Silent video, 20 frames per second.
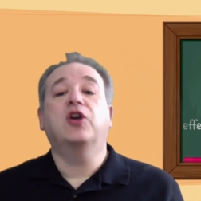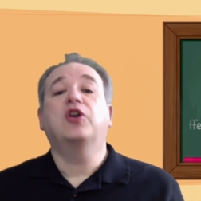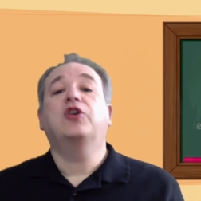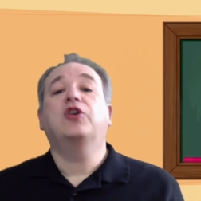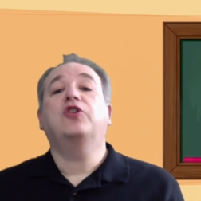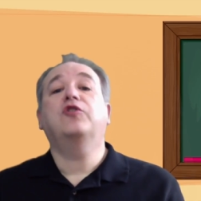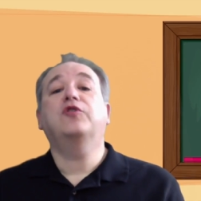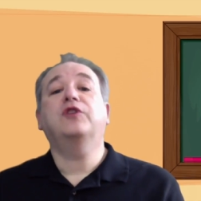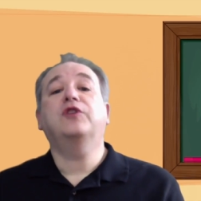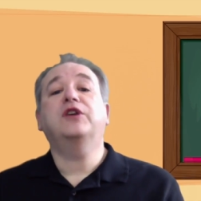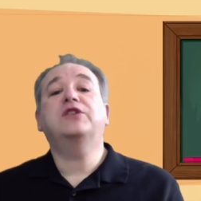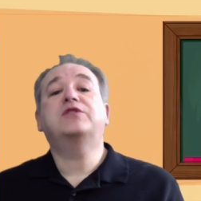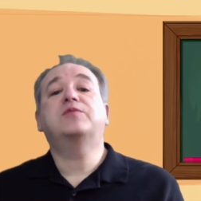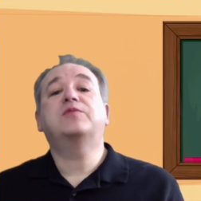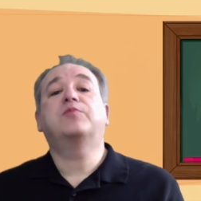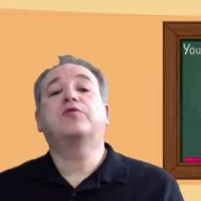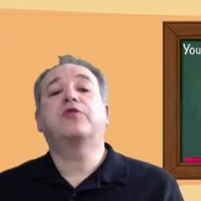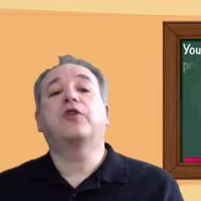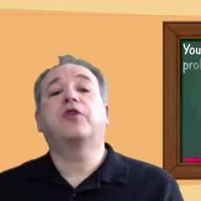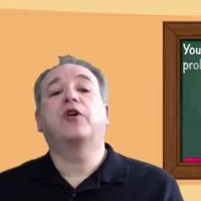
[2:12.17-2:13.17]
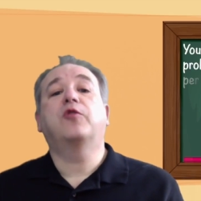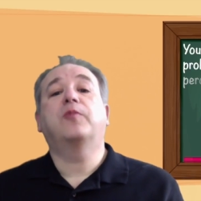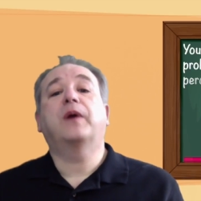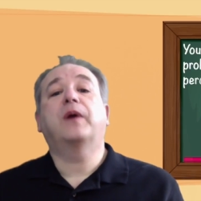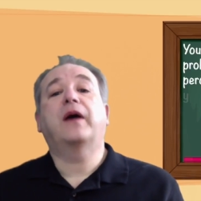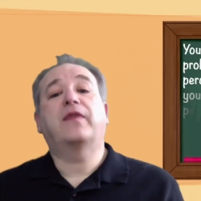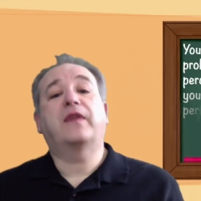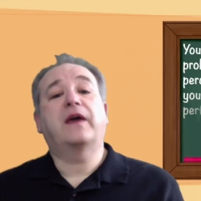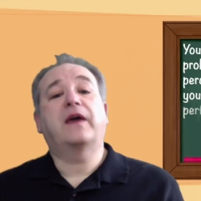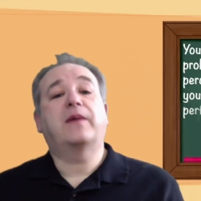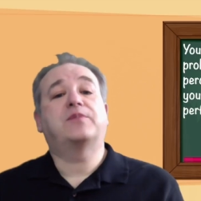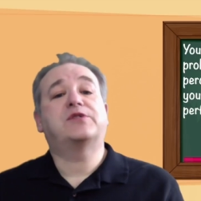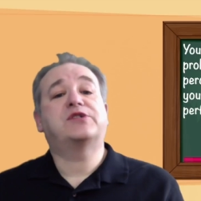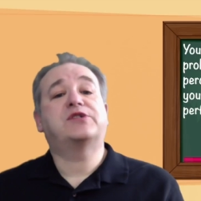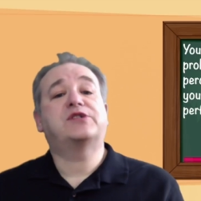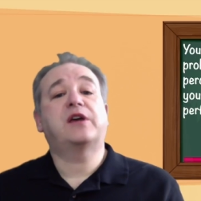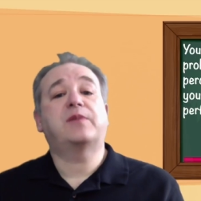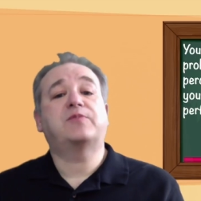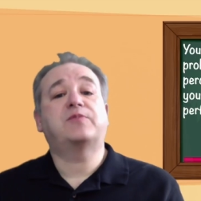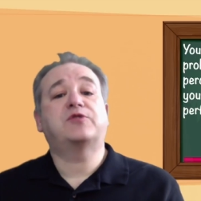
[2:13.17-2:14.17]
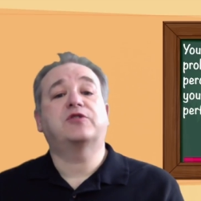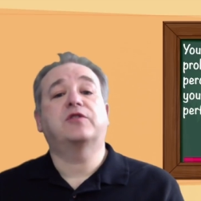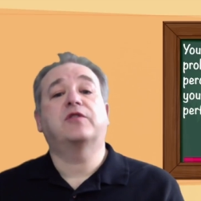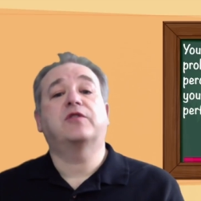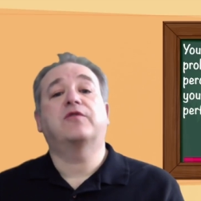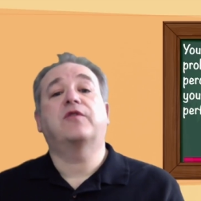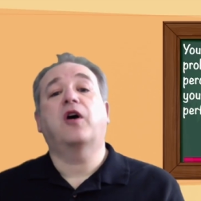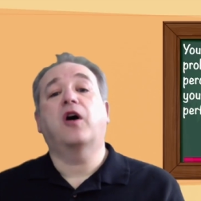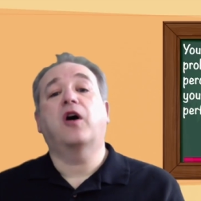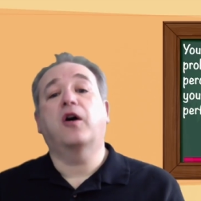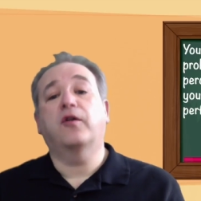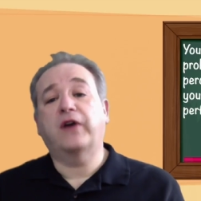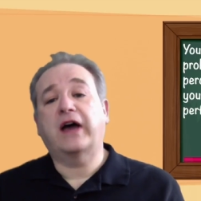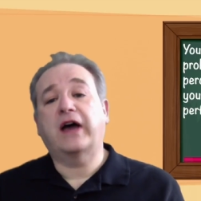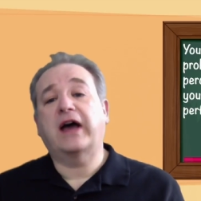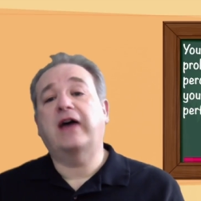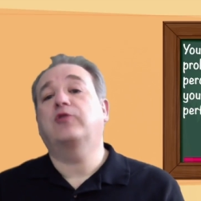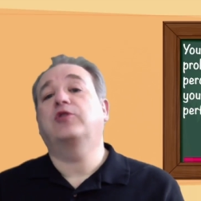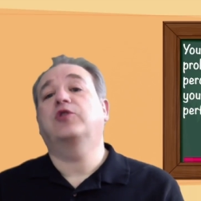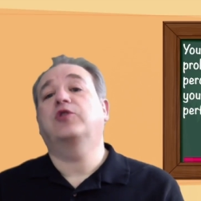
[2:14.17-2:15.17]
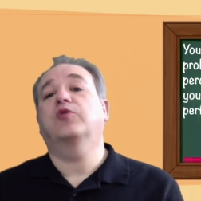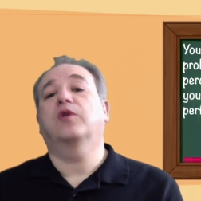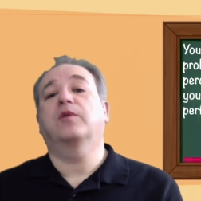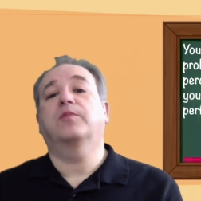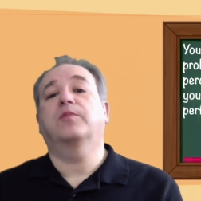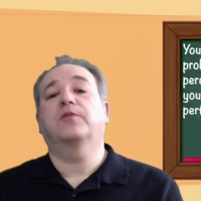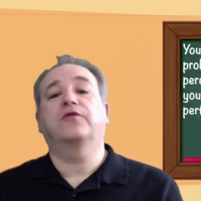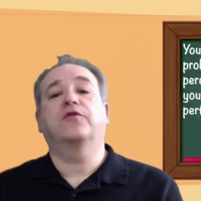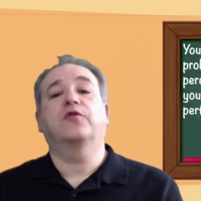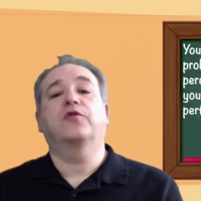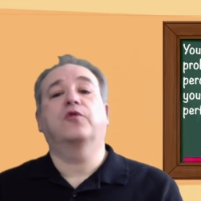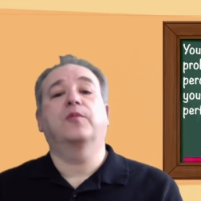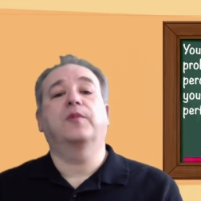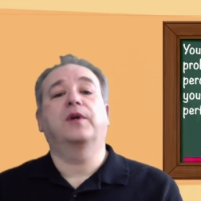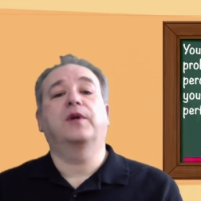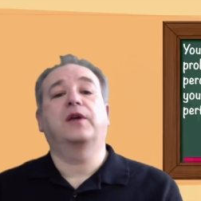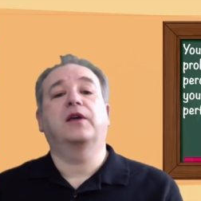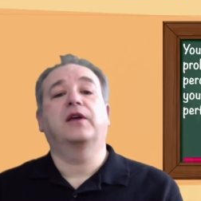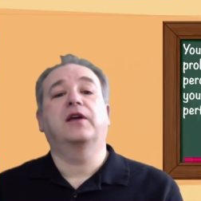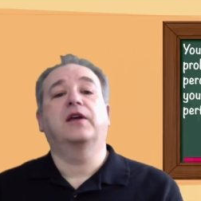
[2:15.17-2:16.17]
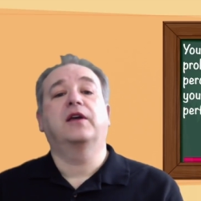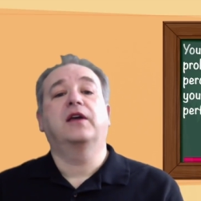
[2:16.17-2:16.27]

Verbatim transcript: You need to probe at their perception of, of how you are performing.